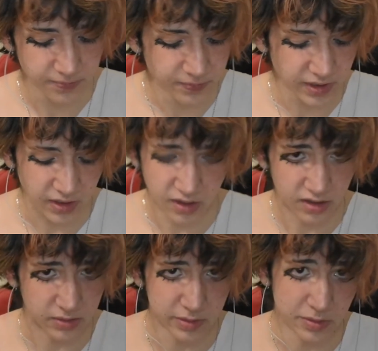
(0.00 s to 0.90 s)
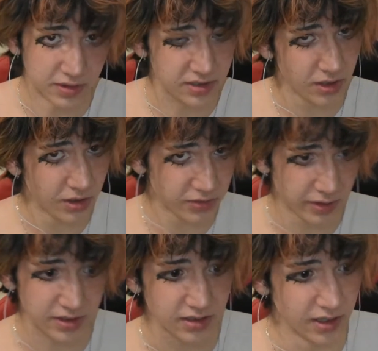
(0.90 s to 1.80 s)
You gotta remember, this all looks
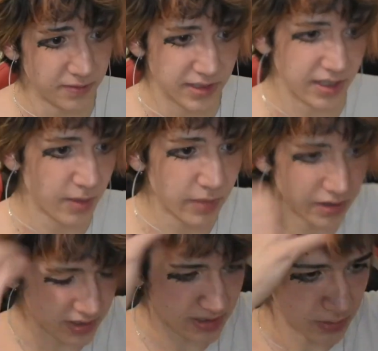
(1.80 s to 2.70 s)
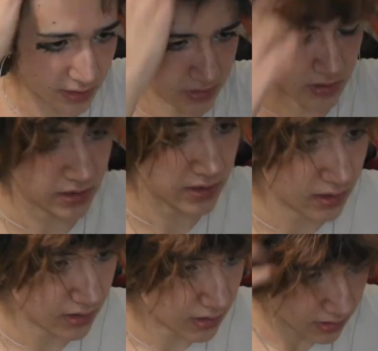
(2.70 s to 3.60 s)
very scuffed because I can barely see what I'm doing,
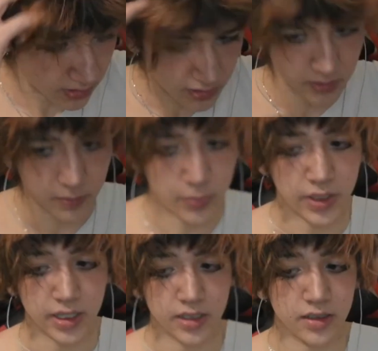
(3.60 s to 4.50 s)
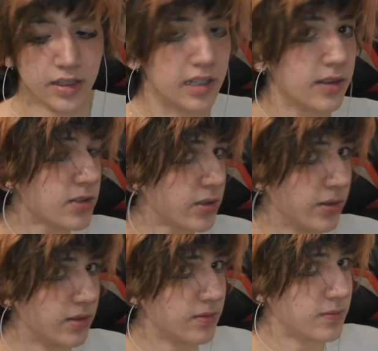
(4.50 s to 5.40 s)
but it looks cool.